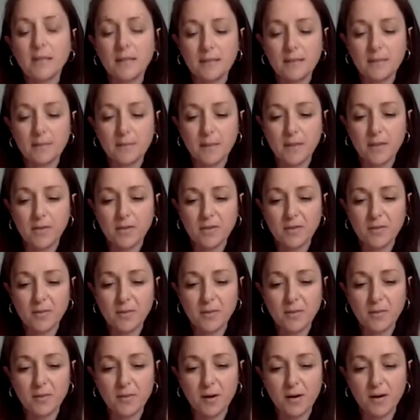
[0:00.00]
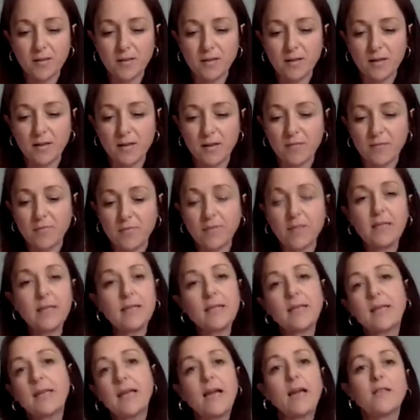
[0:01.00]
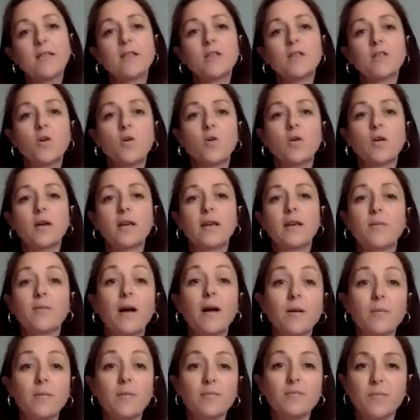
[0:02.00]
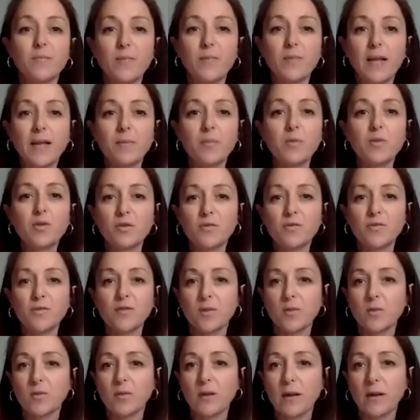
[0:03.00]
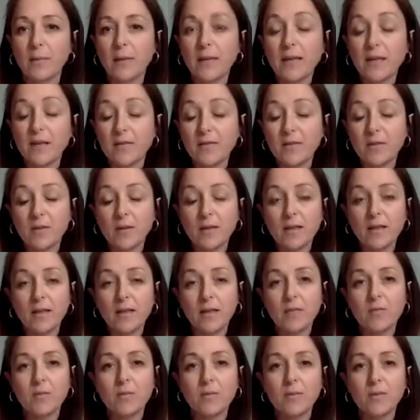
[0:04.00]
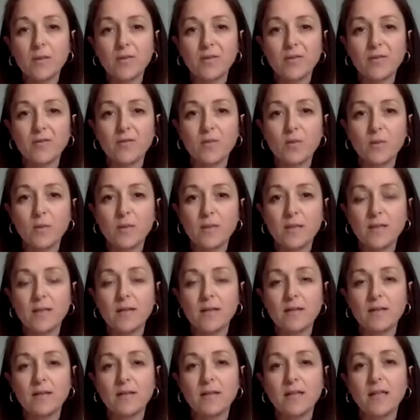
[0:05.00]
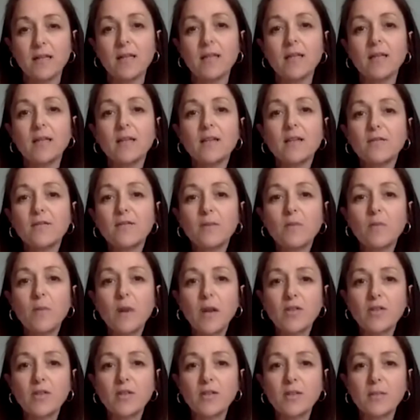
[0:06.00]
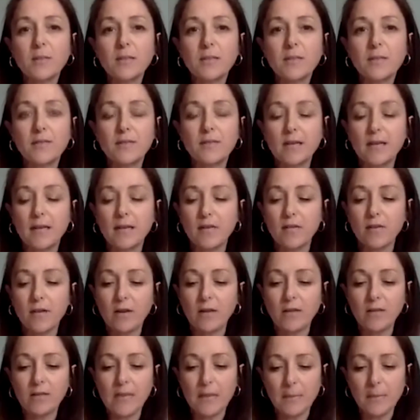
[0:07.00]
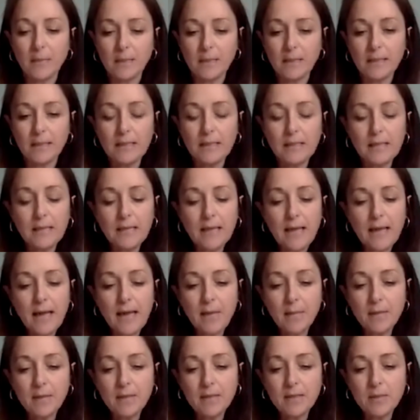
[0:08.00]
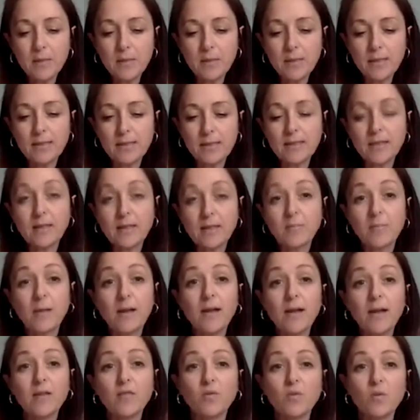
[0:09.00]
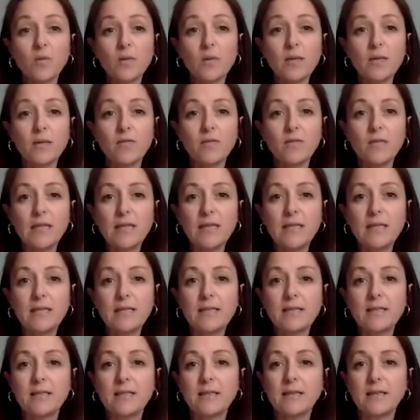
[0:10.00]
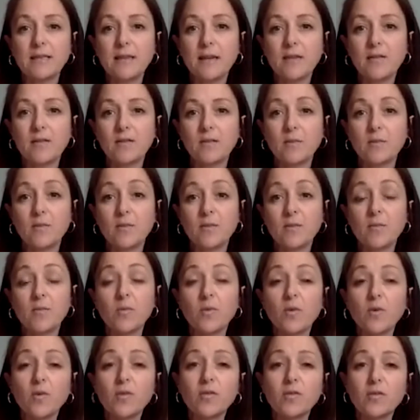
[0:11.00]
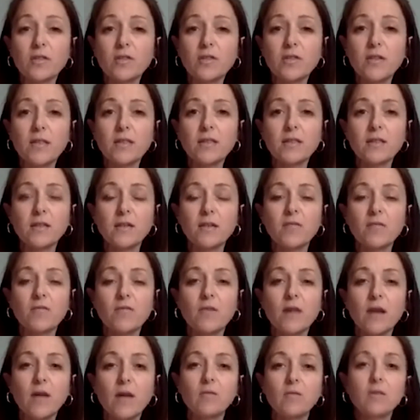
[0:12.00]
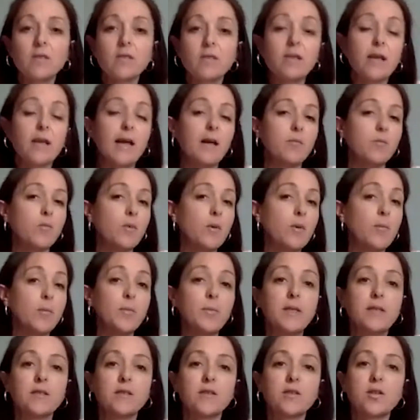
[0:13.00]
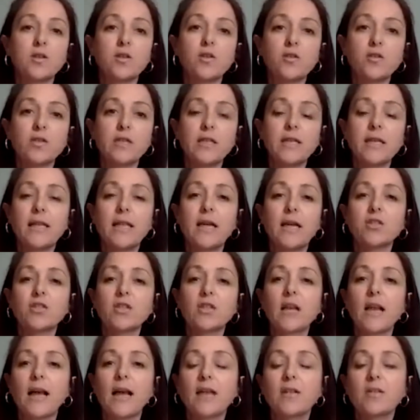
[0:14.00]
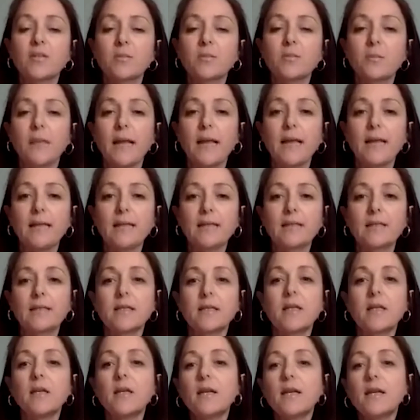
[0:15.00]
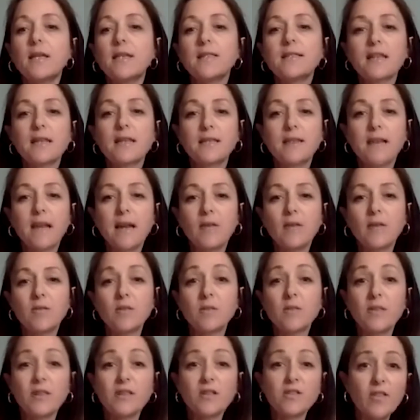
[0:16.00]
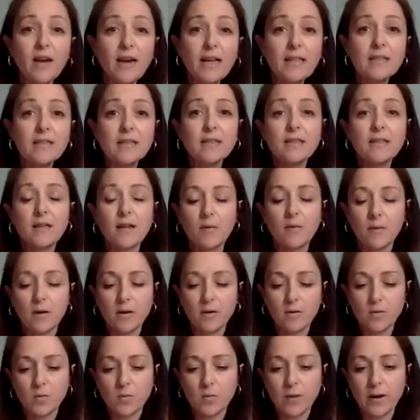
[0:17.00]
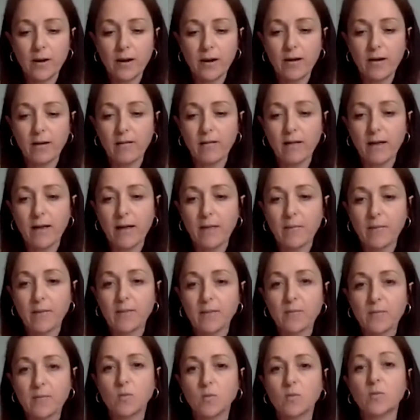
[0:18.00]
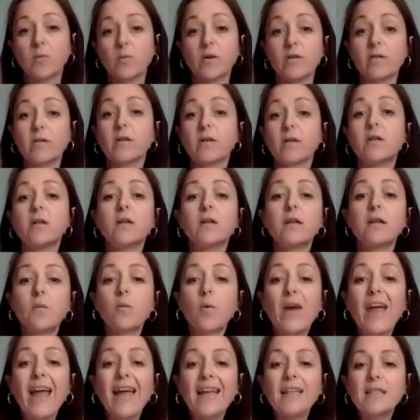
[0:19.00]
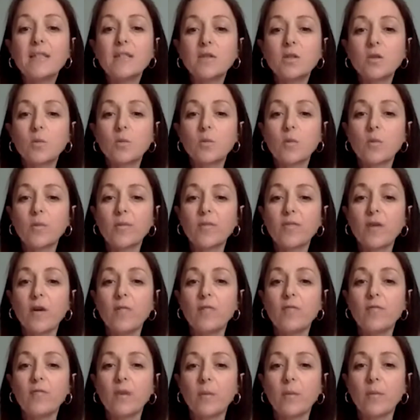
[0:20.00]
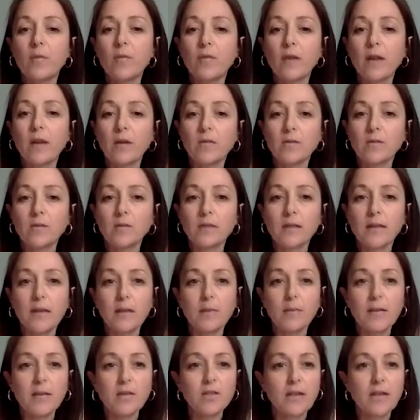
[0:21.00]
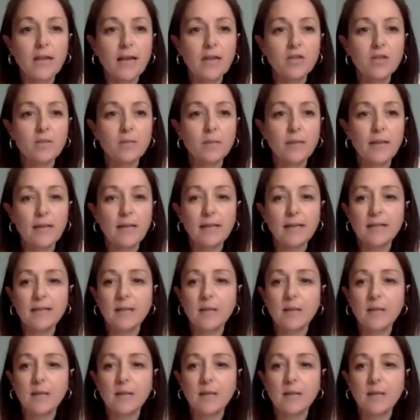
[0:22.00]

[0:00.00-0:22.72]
It's a pleasure to be part of the talk, and I'm like many of you, I think, will be looking forward to hearing from Rasha specifically around Yemen. As Louise said, my role here really is to set out some of the broader agenda around women, peace and security and national action plans, set out some of the trends around where I suppose we're heading to, where we've come from around national action plans.